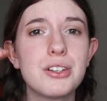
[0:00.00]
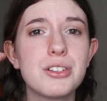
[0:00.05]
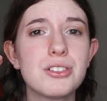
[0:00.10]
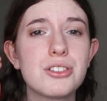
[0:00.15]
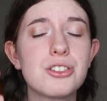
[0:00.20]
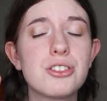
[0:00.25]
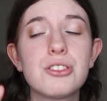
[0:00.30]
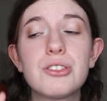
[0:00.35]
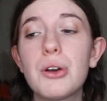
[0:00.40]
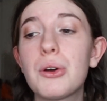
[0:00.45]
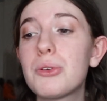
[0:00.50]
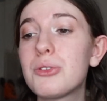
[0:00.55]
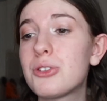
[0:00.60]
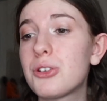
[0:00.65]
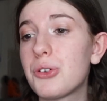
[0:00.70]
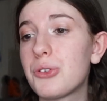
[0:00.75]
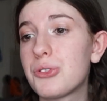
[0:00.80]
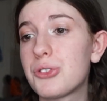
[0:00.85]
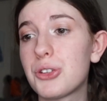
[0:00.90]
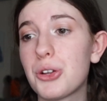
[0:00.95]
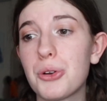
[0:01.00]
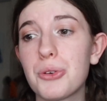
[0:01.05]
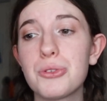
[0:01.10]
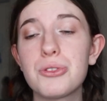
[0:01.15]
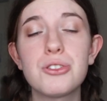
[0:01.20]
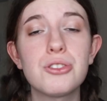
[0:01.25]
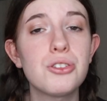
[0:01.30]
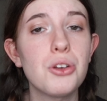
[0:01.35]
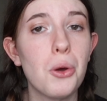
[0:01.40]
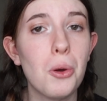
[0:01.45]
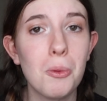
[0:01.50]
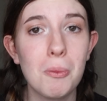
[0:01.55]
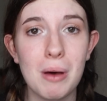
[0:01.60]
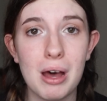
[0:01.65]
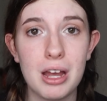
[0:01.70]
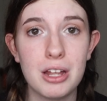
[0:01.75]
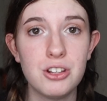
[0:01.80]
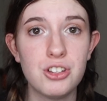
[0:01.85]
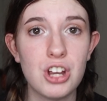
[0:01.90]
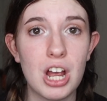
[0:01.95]
so
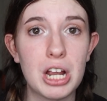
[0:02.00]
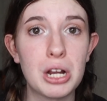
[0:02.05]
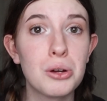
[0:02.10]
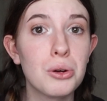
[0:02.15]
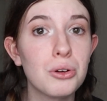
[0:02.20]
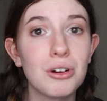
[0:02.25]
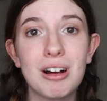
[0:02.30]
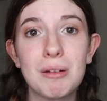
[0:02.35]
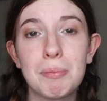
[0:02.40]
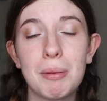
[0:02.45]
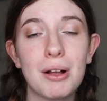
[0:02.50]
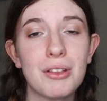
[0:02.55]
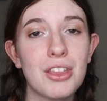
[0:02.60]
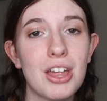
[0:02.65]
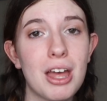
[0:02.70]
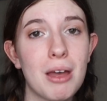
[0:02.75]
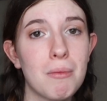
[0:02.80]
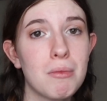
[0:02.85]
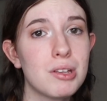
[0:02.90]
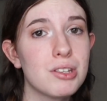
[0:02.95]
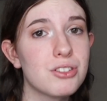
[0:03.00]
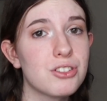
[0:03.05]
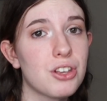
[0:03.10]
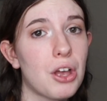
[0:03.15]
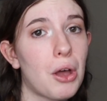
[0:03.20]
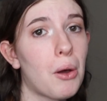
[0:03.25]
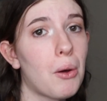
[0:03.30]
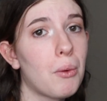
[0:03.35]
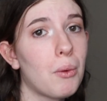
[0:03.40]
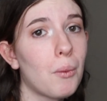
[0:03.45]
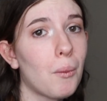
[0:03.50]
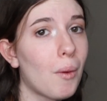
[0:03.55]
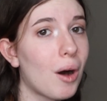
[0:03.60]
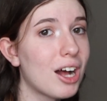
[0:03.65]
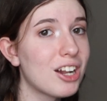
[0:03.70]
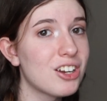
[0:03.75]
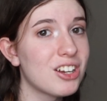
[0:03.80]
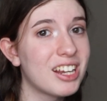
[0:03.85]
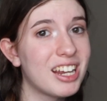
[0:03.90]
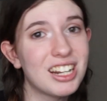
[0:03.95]
much. I grew up on them,
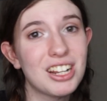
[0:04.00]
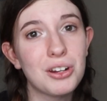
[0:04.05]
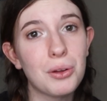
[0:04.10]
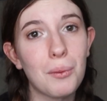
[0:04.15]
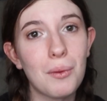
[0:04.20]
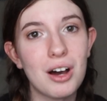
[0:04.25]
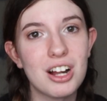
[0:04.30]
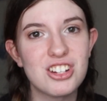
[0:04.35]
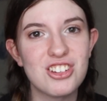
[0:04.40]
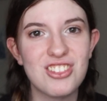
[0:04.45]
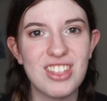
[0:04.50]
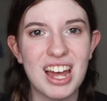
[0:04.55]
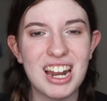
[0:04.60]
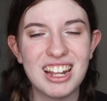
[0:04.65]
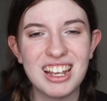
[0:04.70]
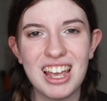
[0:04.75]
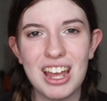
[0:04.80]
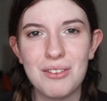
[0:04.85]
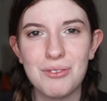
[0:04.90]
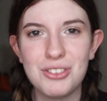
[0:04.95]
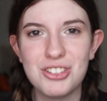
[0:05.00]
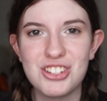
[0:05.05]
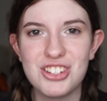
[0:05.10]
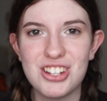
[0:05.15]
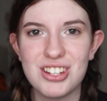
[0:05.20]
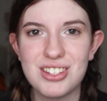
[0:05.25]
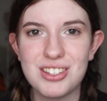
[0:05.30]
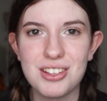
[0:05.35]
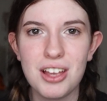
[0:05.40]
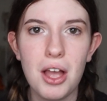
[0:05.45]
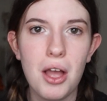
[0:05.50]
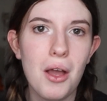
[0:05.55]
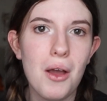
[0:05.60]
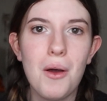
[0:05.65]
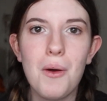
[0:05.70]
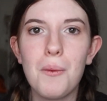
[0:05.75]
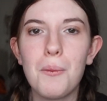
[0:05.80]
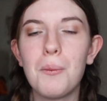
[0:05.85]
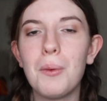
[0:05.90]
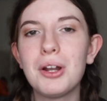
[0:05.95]
so getting to watch that again was just
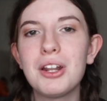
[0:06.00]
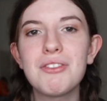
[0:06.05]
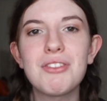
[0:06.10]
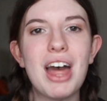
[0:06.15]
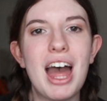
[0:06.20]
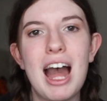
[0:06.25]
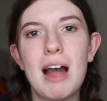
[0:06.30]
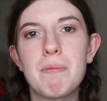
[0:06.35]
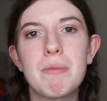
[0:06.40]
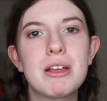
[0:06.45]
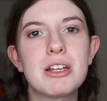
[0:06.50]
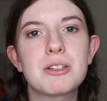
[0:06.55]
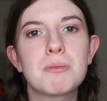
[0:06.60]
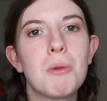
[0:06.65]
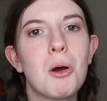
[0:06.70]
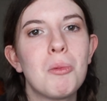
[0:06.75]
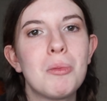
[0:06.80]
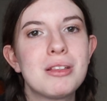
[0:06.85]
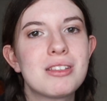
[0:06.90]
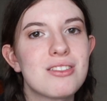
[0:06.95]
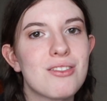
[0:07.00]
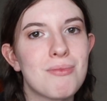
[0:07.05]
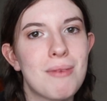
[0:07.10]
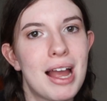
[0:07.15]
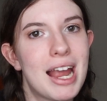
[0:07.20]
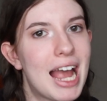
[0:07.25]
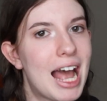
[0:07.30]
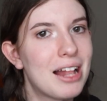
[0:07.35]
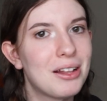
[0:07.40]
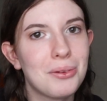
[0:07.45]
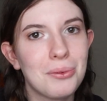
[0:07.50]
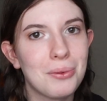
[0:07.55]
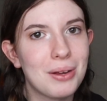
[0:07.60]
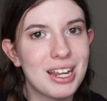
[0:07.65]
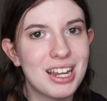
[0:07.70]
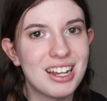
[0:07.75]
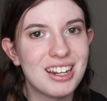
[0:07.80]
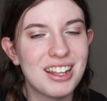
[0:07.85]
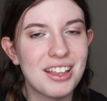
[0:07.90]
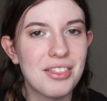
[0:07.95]
one of the happiest moments of my
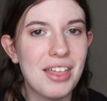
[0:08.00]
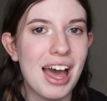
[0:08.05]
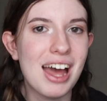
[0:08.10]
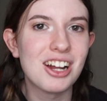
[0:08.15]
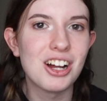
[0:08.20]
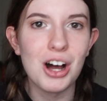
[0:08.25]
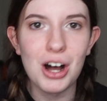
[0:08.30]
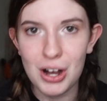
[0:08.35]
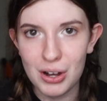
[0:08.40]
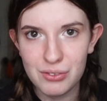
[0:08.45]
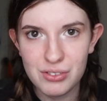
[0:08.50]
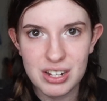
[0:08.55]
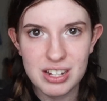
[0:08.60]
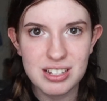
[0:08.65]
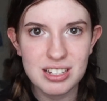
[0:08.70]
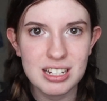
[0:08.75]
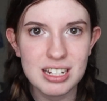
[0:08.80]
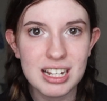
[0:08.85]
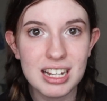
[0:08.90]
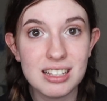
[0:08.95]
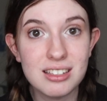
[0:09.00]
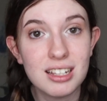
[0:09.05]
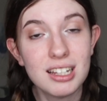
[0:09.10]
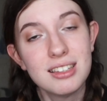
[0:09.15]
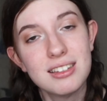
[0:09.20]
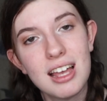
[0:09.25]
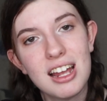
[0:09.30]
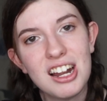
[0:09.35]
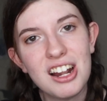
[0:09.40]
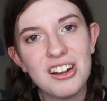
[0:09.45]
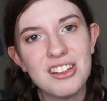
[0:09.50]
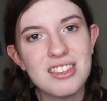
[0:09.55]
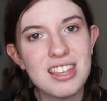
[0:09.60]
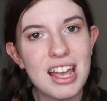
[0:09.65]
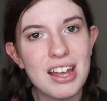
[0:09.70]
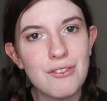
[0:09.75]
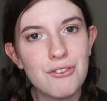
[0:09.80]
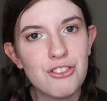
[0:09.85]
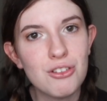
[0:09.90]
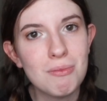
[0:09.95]
Halloween. That obviously gets a 10 out of
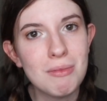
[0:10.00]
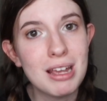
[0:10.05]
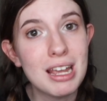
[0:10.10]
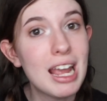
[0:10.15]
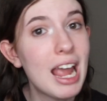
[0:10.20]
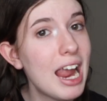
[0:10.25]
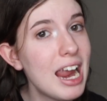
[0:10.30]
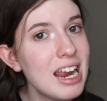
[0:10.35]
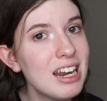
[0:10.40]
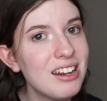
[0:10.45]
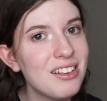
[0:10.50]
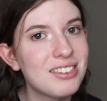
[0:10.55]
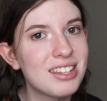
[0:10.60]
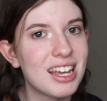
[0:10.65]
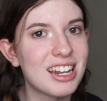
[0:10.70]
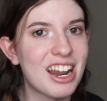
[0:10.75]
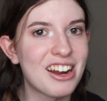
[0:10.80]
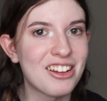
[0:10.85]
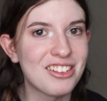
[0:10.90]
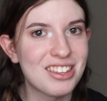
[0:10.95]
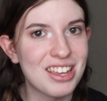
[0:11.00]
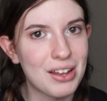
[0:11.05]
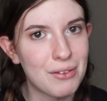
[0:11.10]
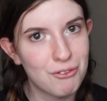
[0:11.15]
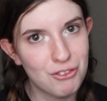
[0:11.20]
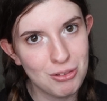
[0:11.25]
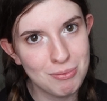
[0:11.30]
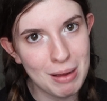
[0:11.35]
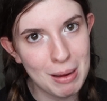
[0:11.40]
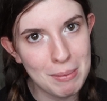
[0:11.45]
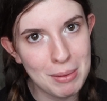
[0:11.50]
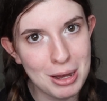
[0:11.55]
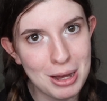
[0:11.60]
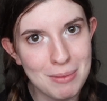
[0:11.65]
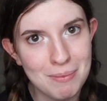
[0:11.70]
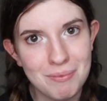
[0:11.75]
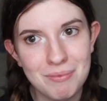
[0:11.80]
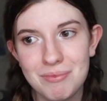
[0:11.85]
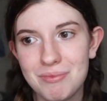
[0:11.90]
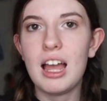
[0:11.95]
10 from me and a 10 out of 10 from my
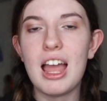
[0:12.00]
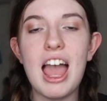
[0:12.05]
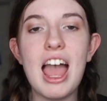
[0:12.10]
mom.